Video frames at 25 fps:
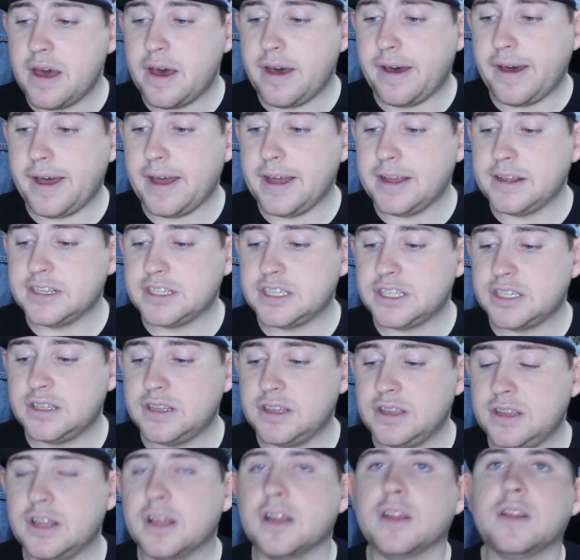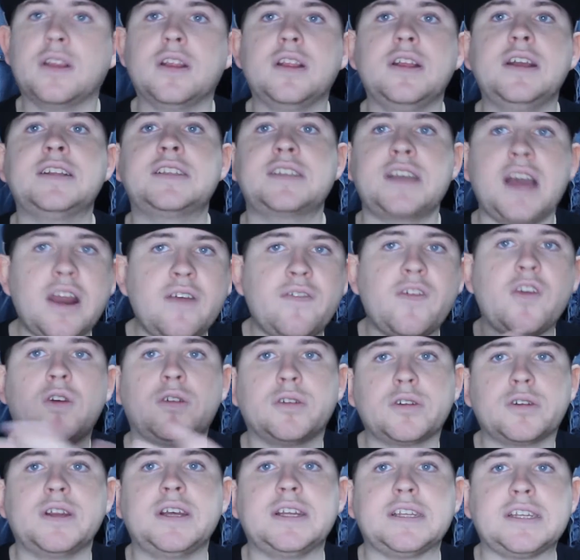it's kind of an
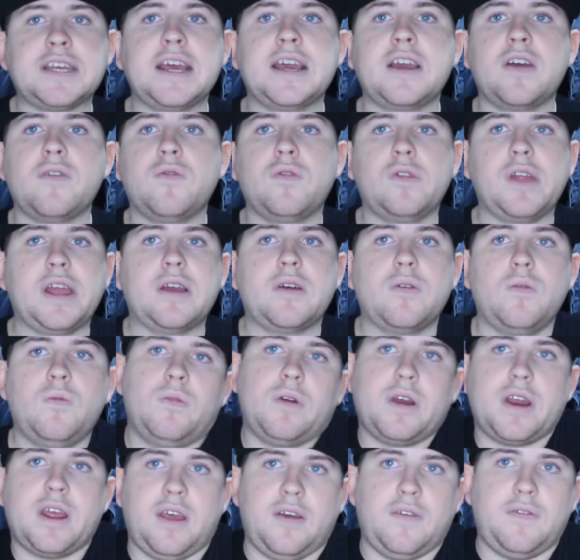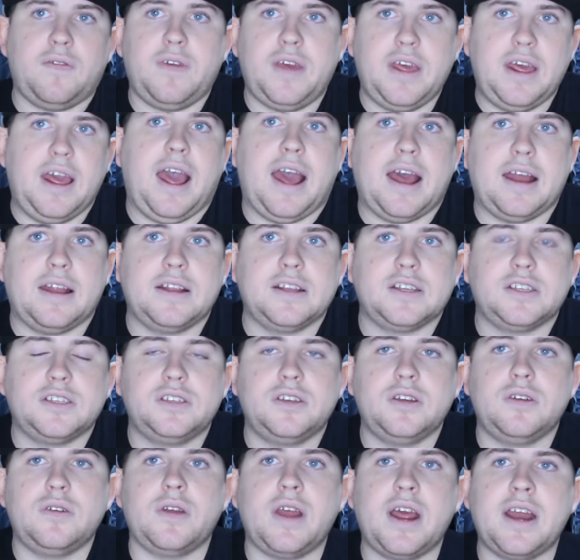alternate take of, like, what if he had the
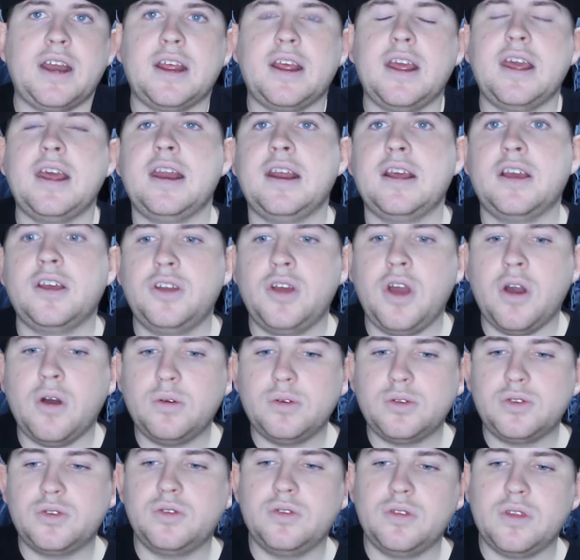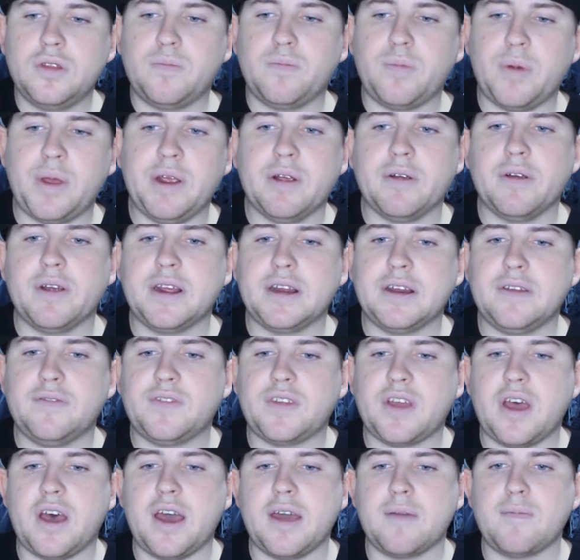suit, and it goes through the period
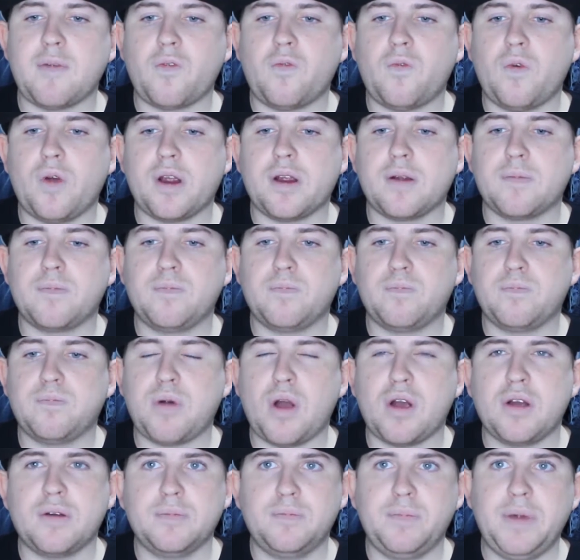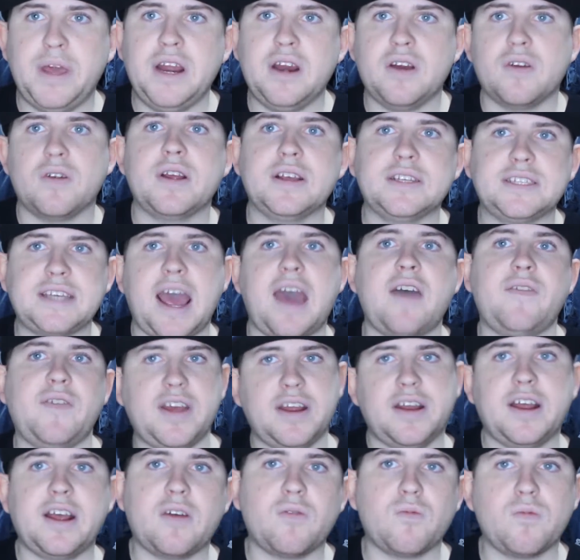of time of where Peter is
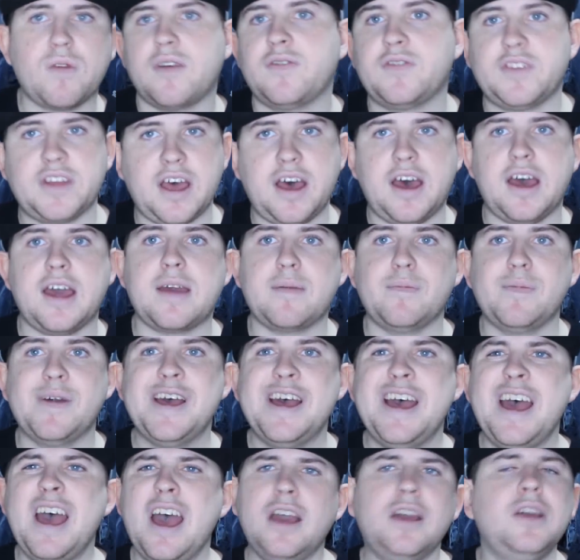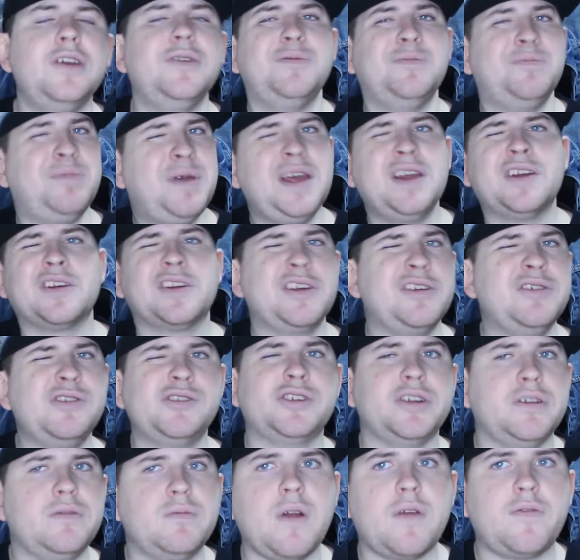having, like, a rough time. Peter
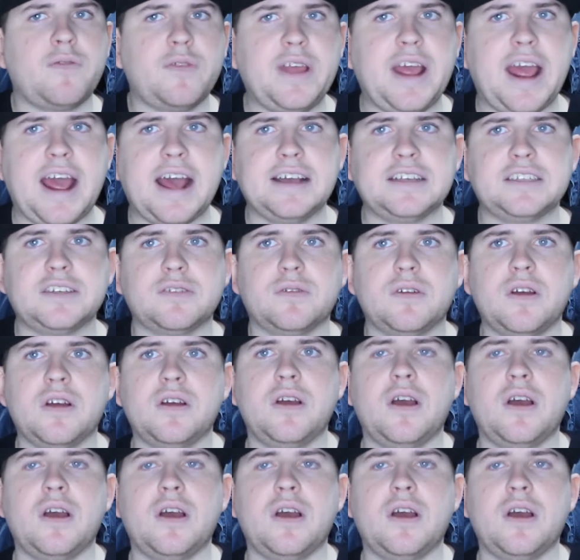usually roughly has a